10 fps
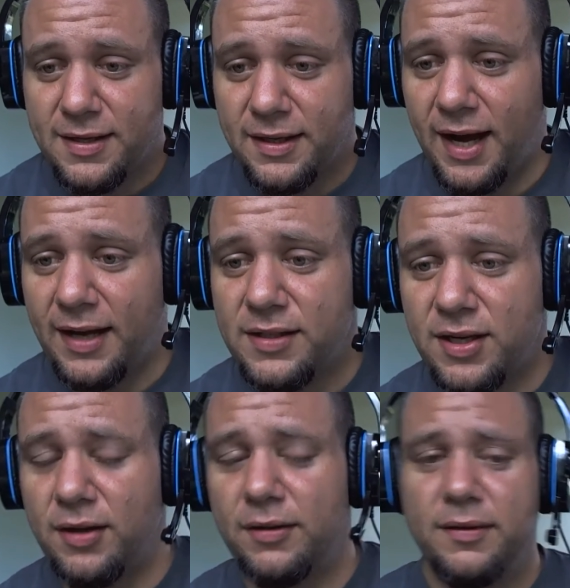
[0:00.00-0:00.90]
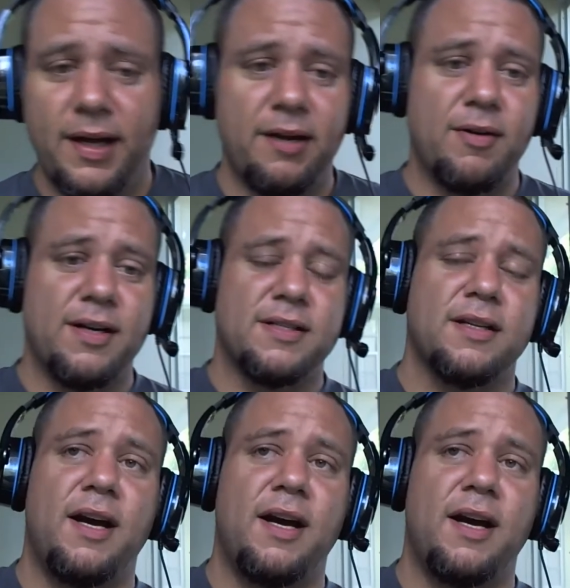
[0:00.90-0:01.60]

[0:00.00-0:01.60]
Yeah. So, anyways,